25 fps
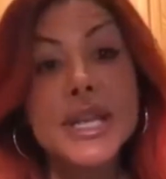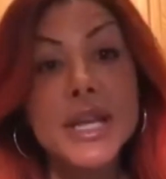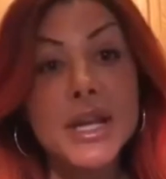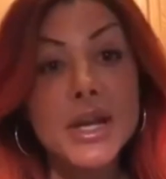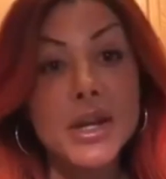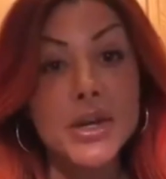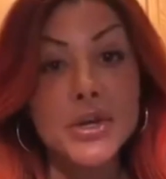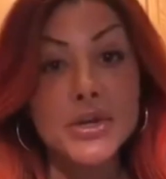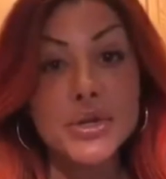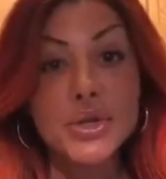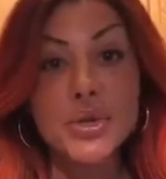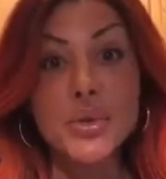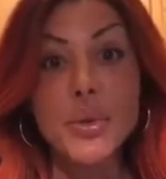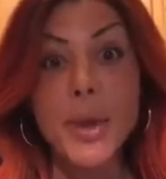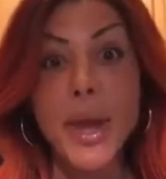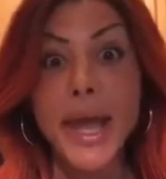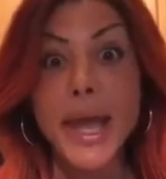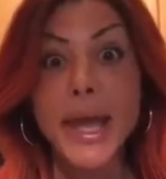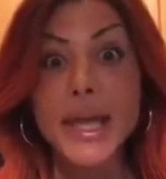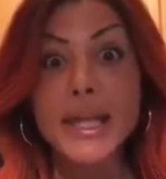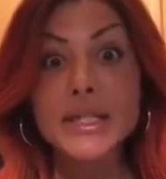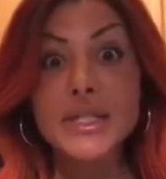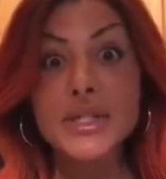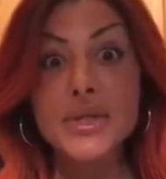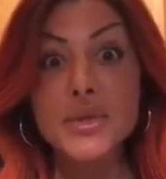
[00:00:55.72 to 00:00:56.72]
here to
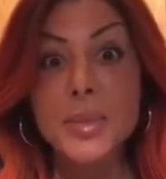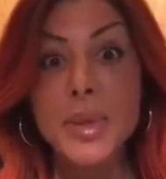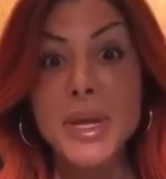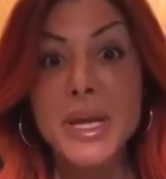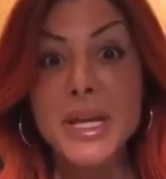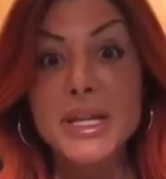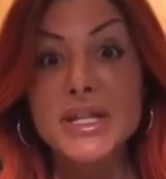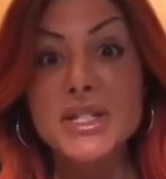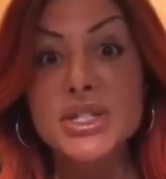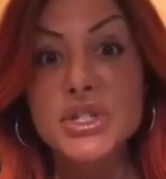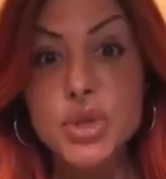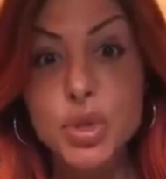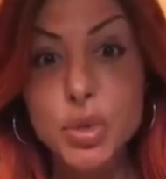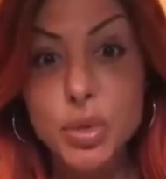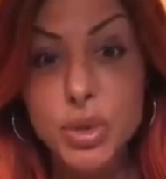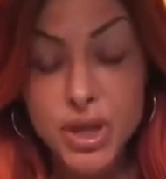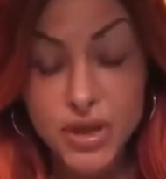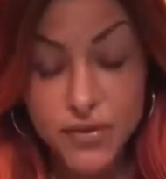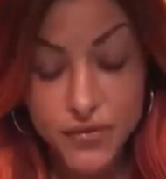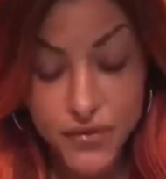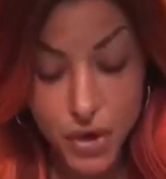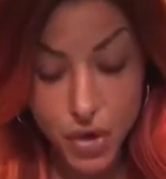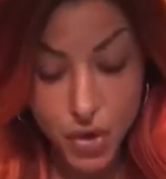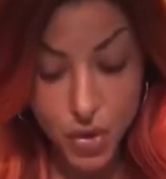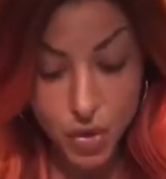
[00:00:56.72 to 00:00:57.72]
answer because so many
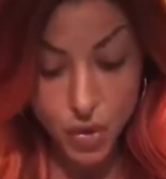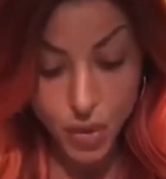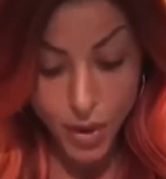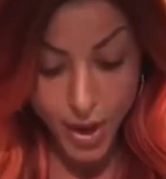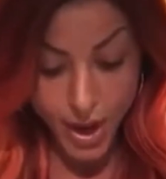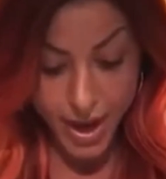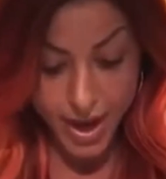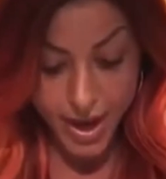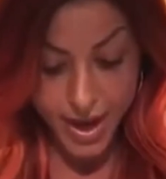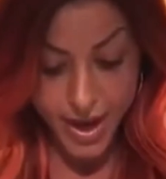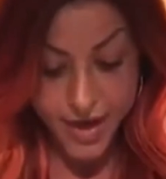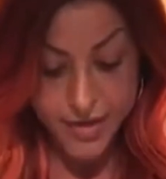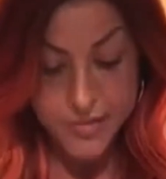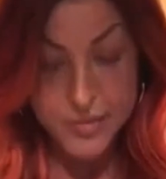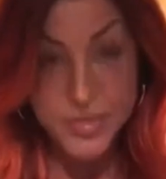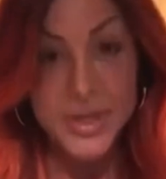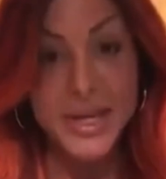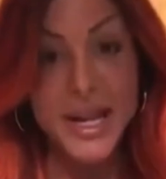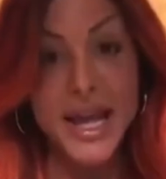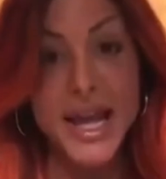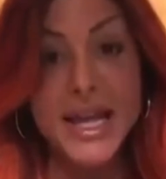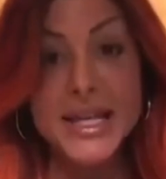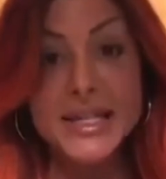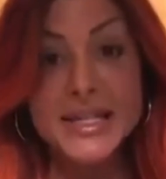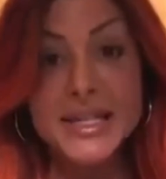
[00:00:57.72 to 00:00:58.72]
of you have been
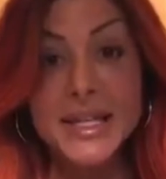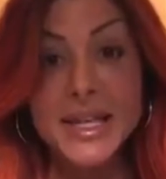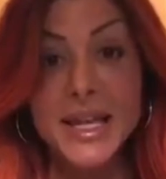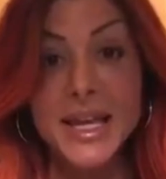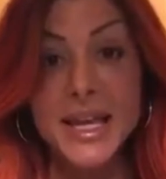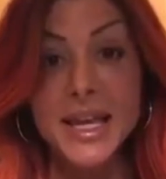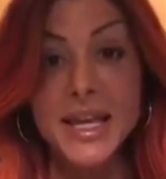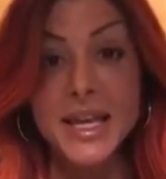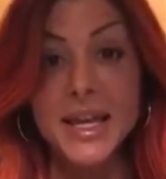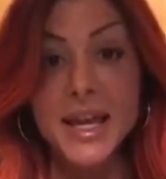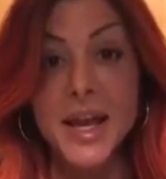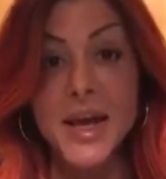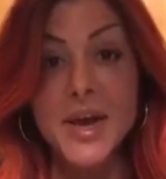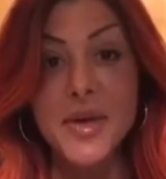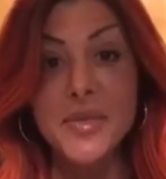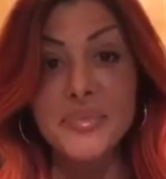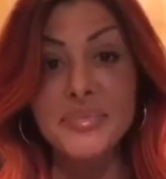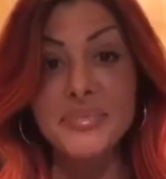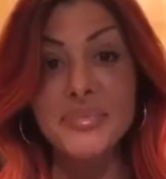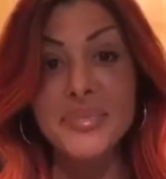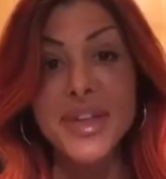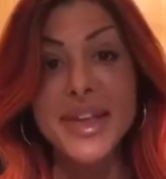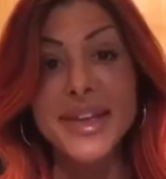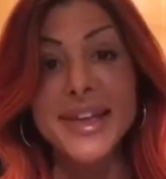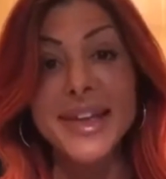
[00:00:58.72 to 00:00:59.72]
asking.
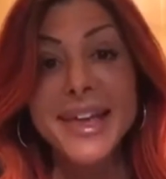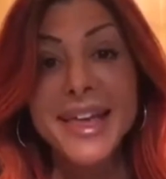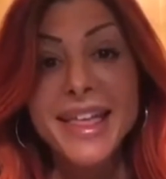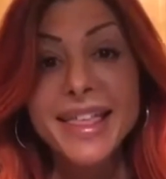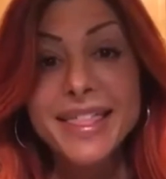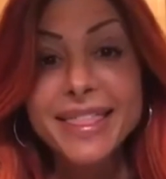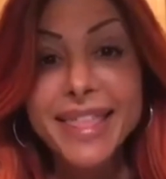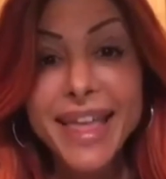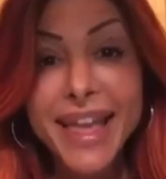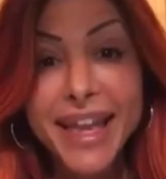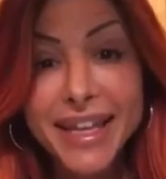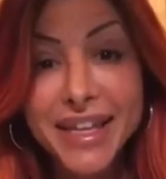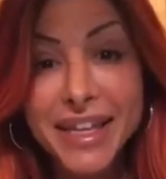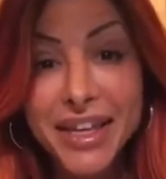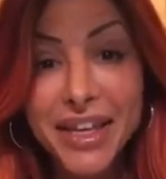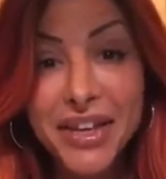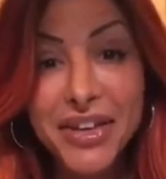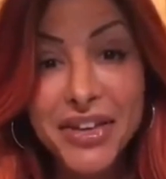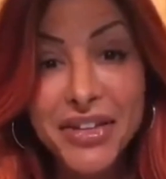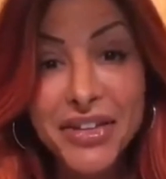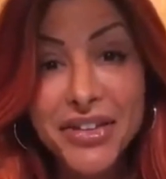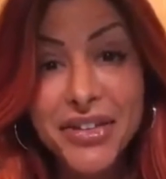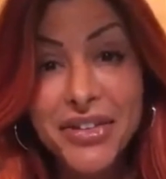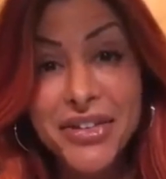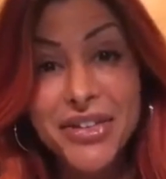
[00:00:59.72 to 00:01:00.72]
Um, thank
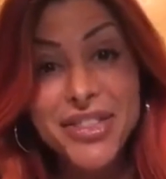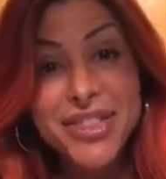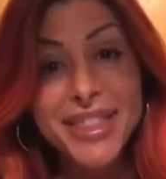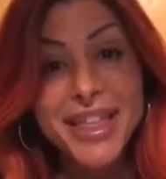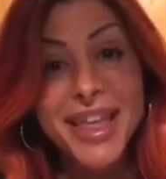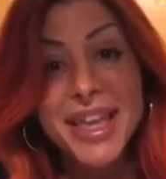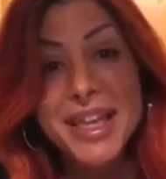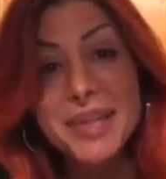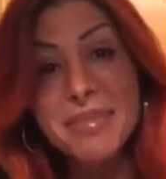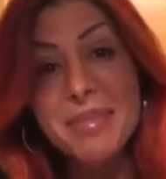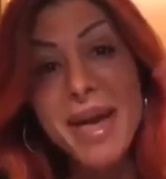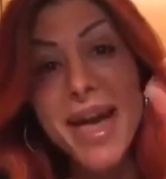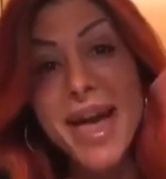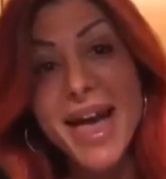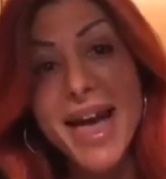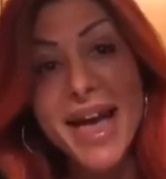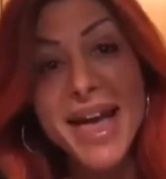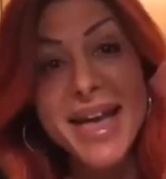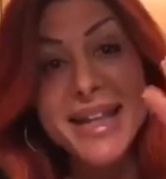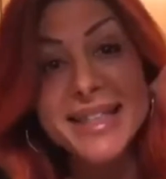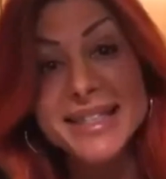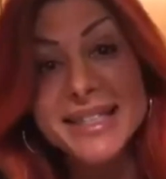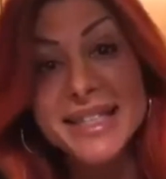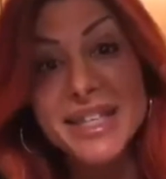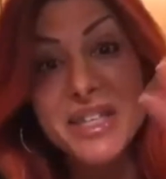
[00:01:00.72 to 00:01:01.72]
you. Thank
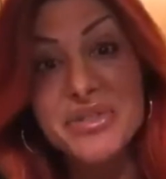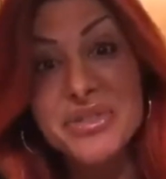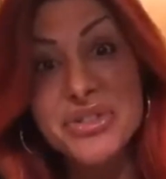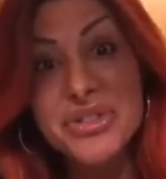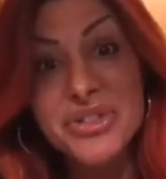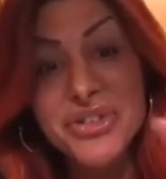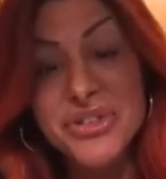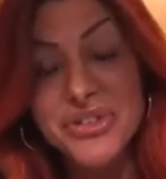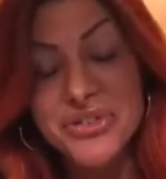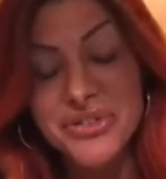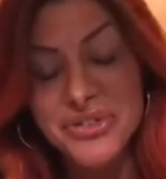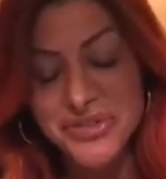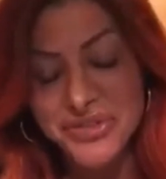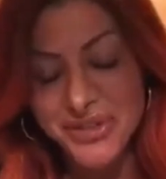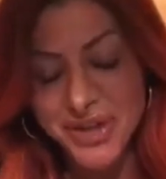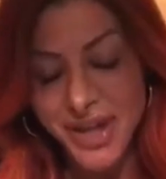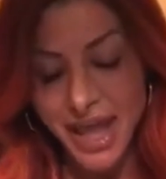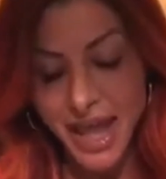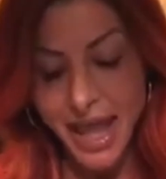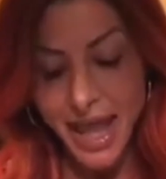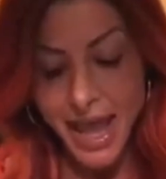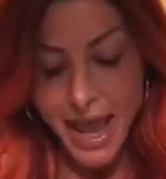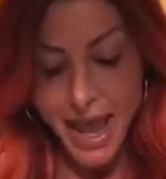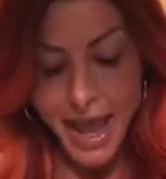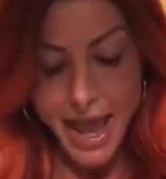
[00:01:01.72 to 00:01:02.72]
Pat. See you soon.
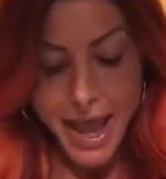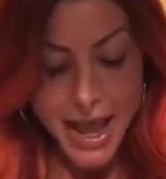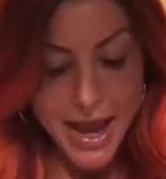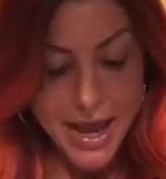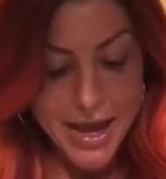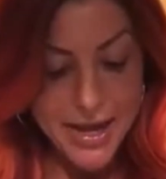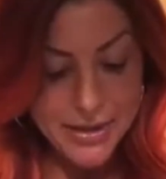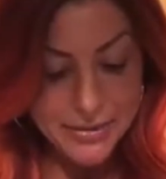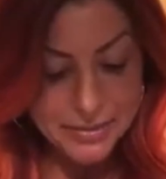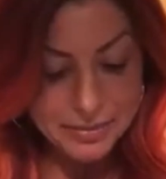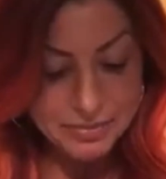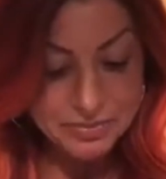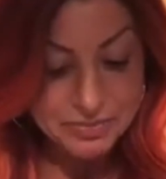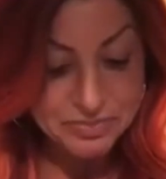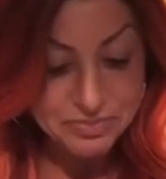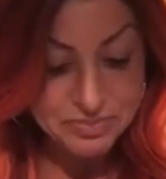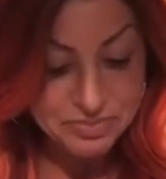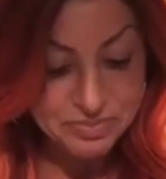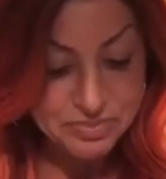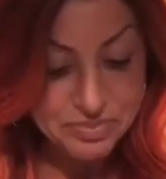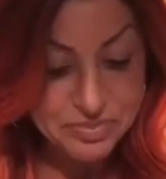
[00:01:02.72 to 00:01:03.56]
Um,